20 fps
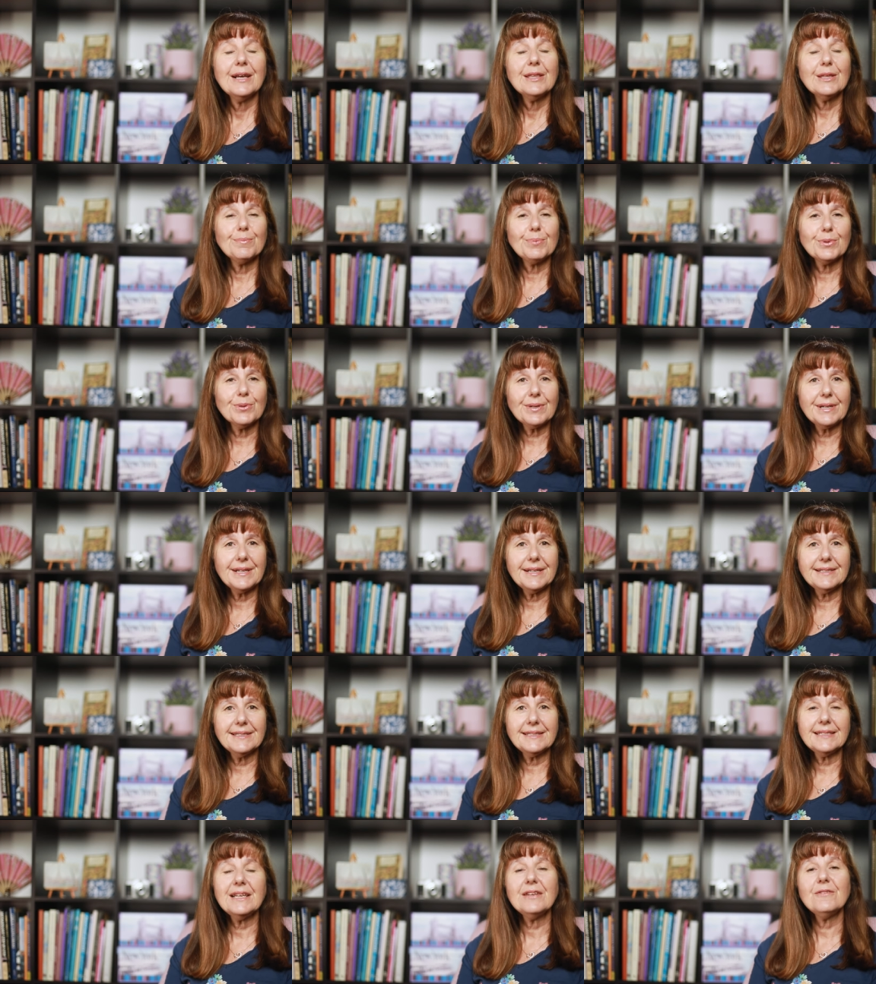The book
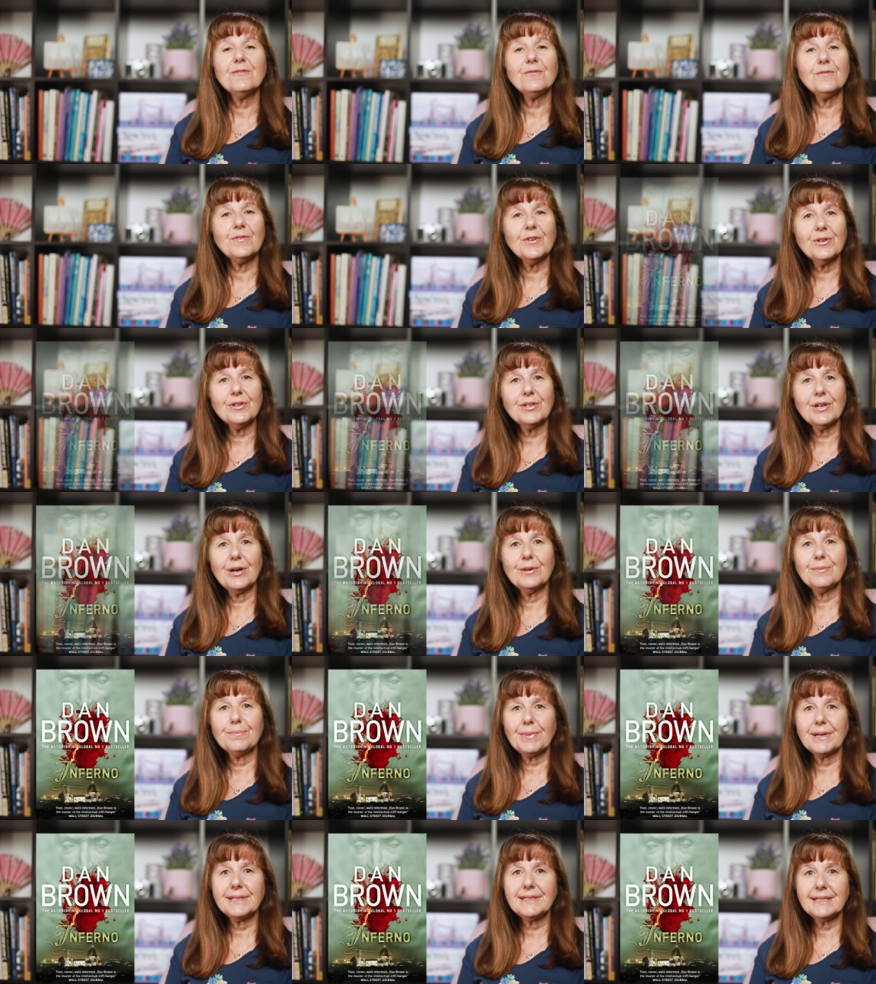is
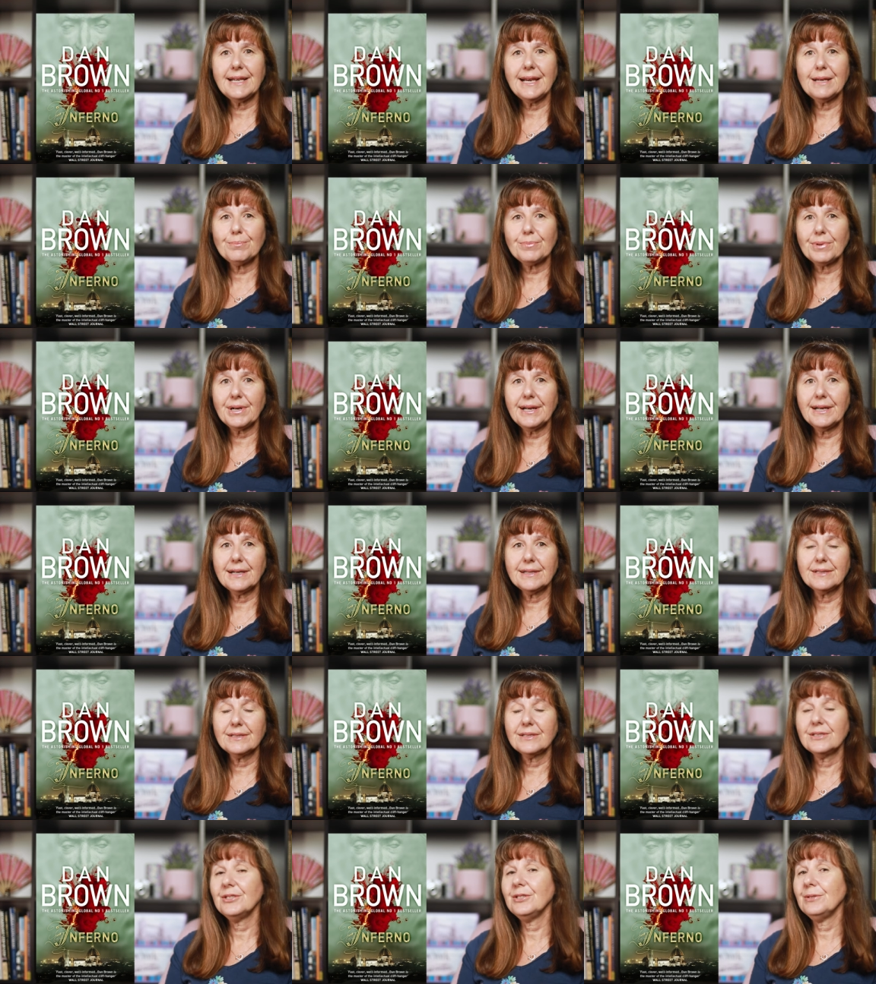Inferno by Dan
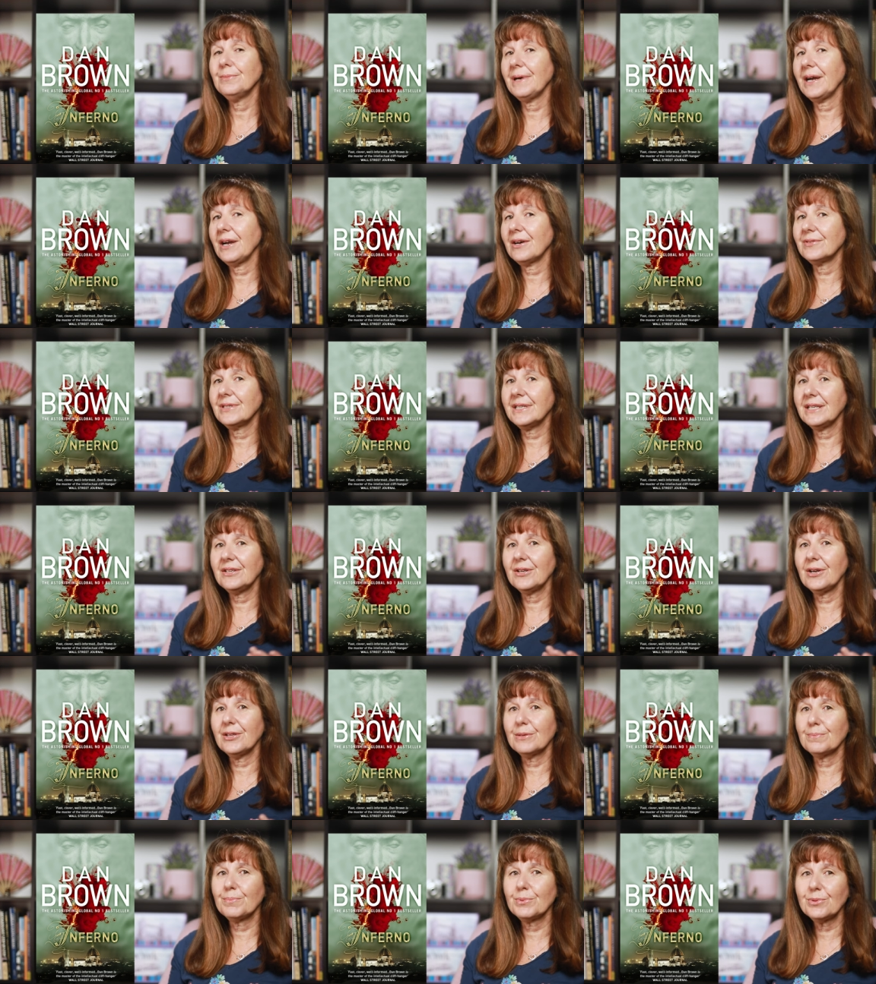Brown. You may already
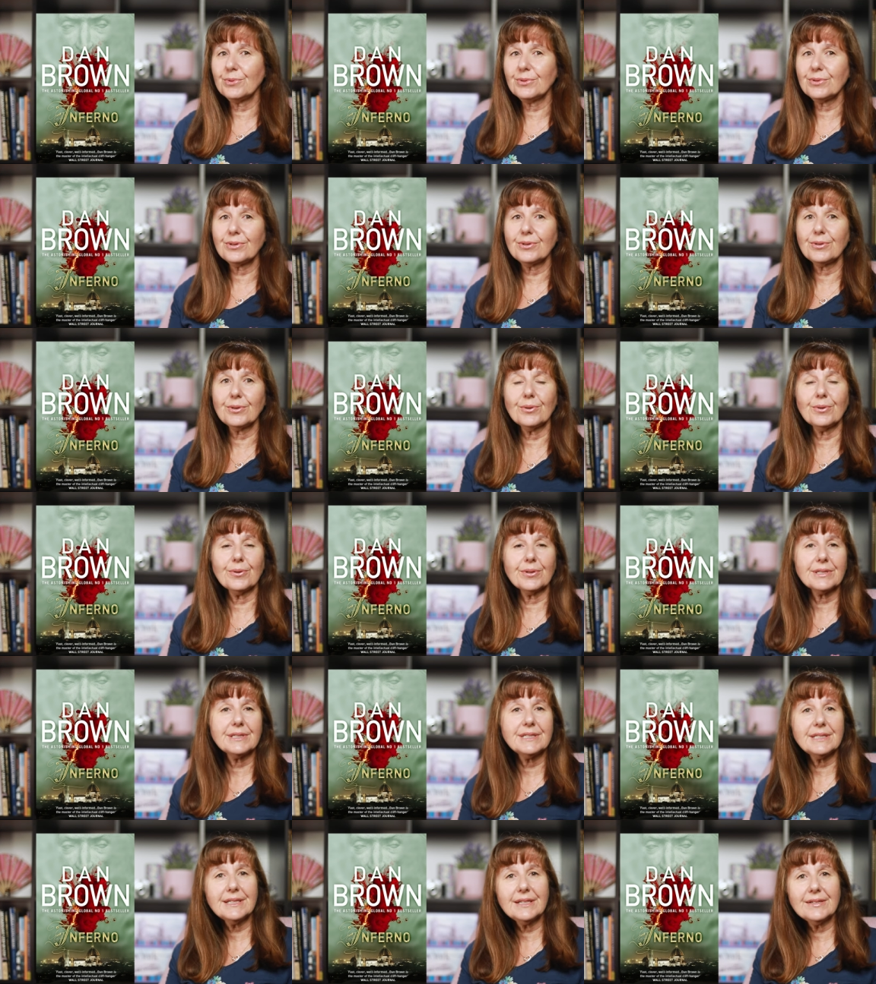know the book or
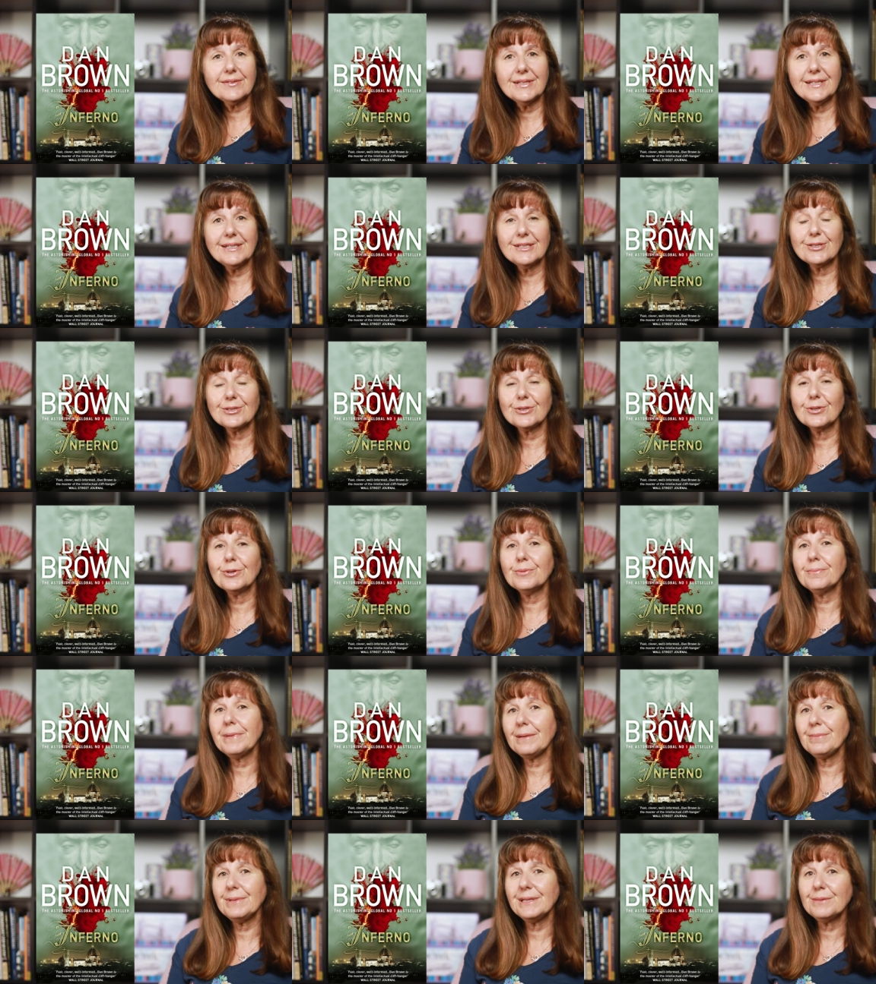the series or
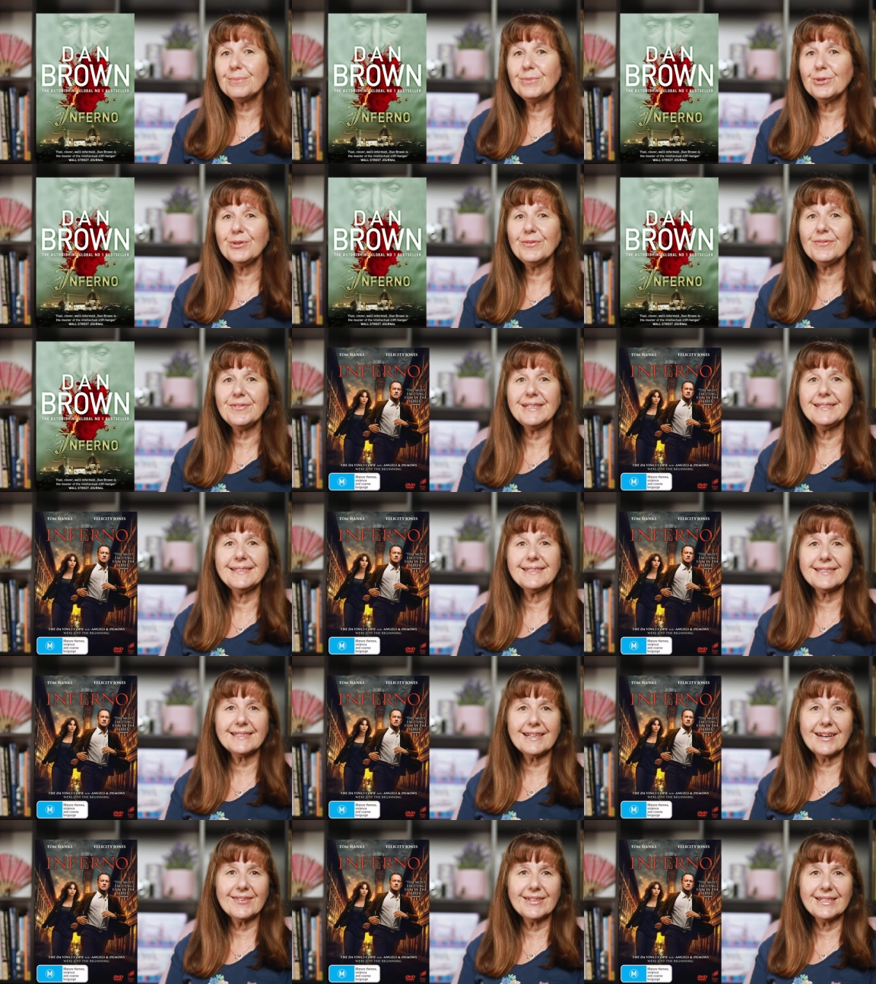maybe the movie
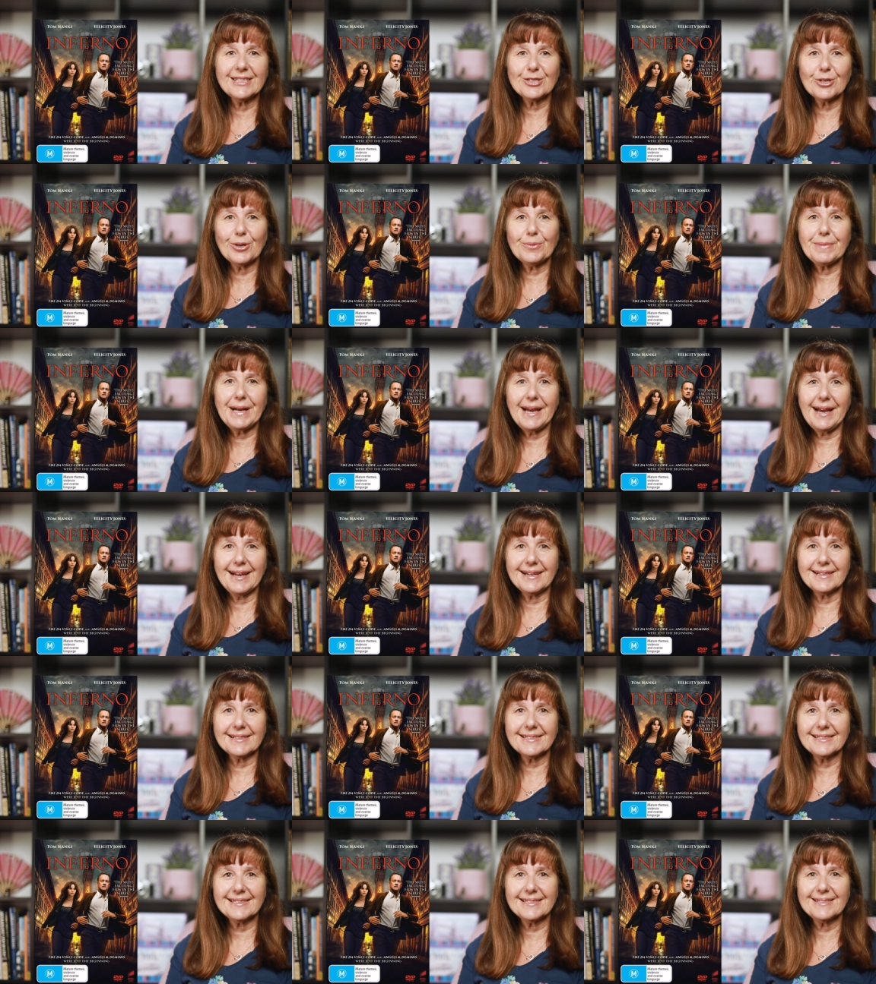starring Tom
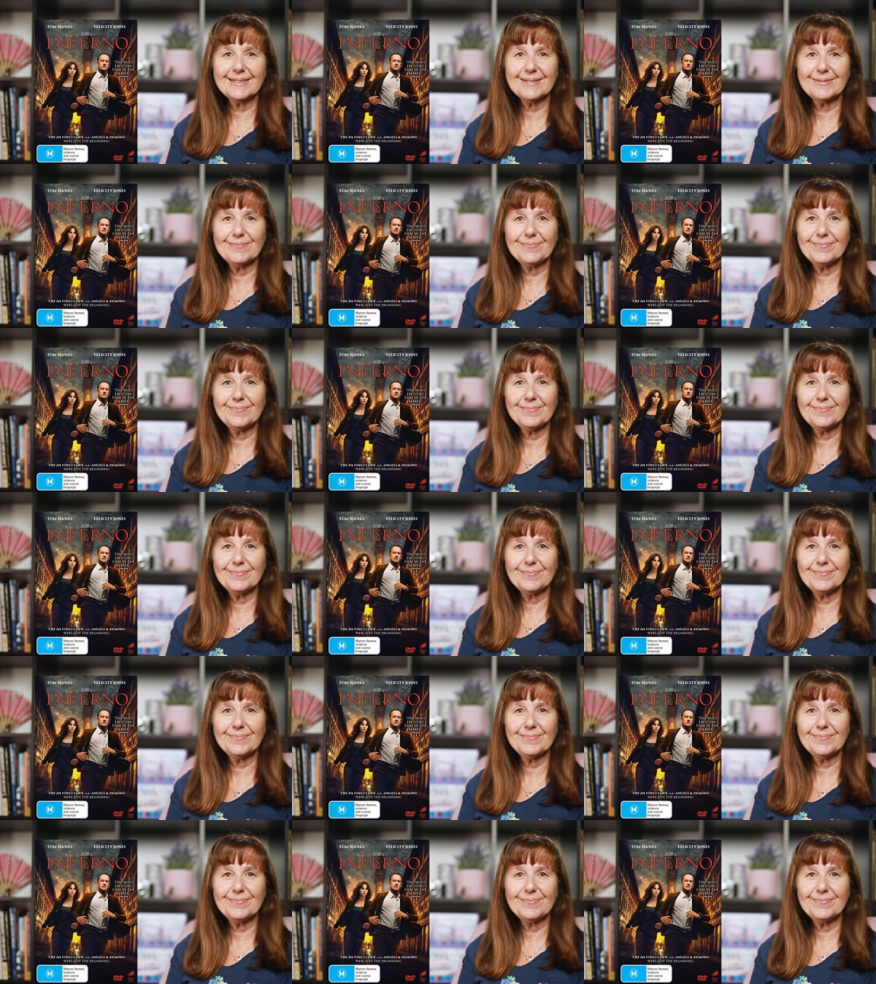Hanks.